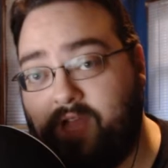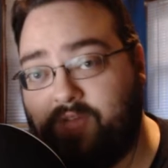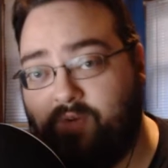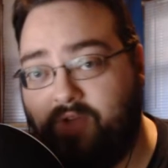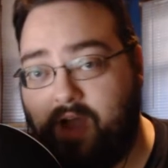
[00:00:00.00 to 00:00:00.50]

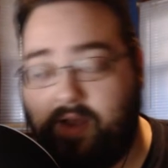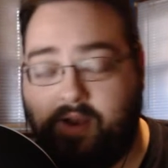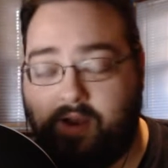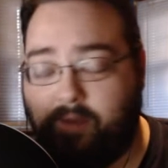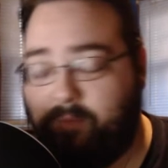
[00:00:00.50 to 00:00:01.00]
liked to have gotten
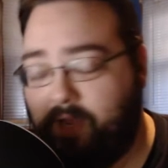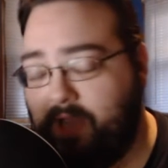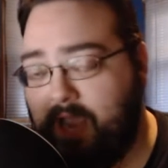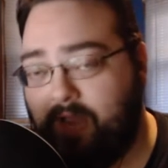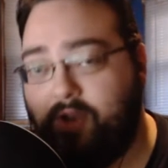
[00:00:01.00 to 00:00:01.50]
her, but
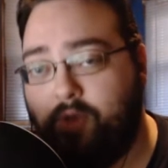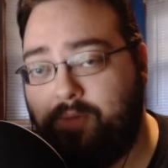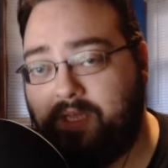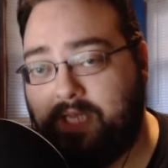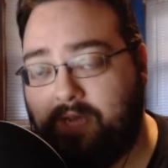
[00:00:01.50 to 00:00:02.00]
hey, no
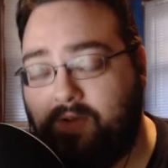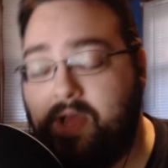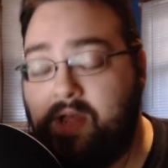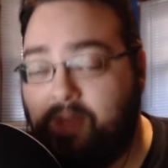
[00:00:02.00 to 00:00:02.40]
big deal.